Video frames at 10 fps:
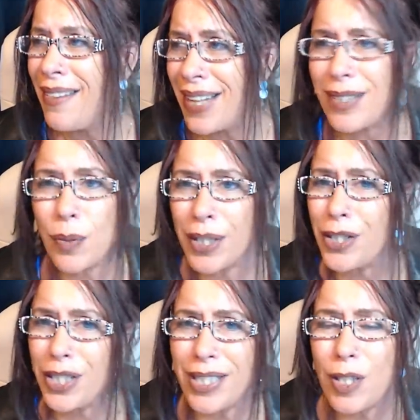That's why
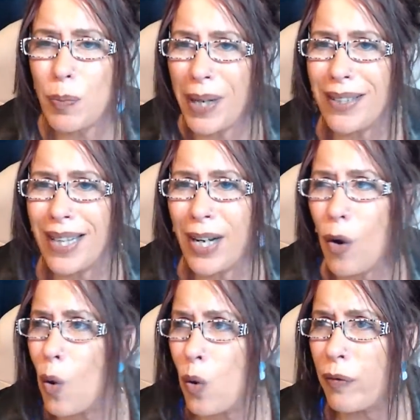she spent like
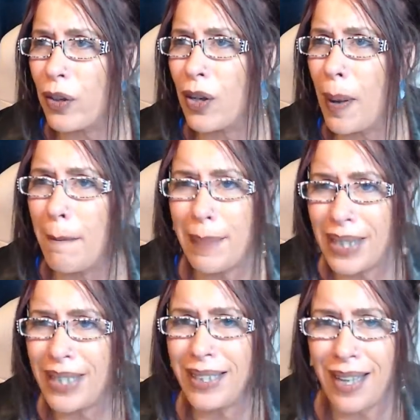over a
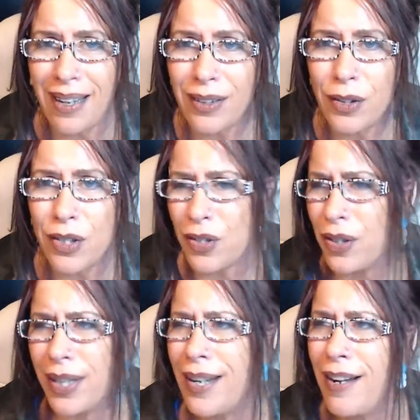million dollars
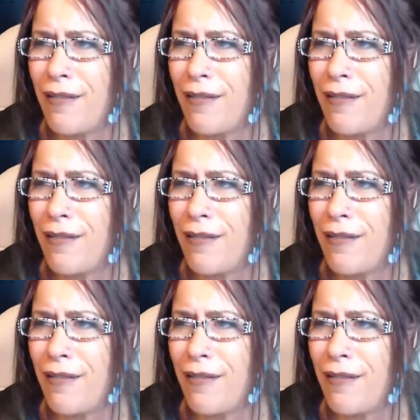or